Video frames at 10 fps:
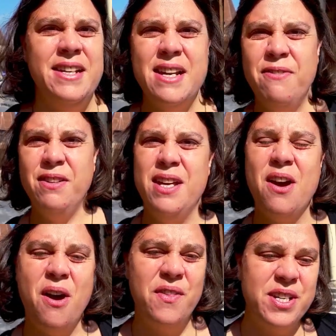definitely
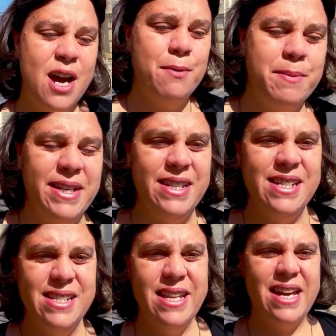on the top of my
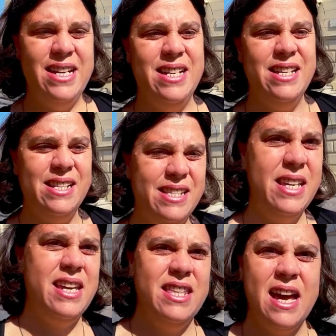list, and that is
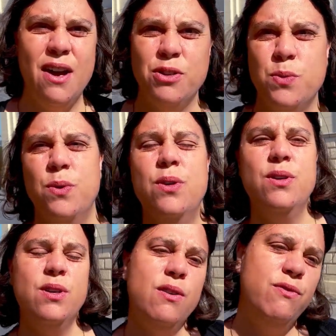see the house
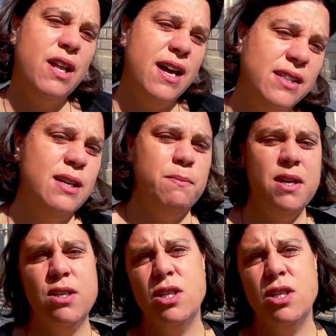where Vlad Tepesh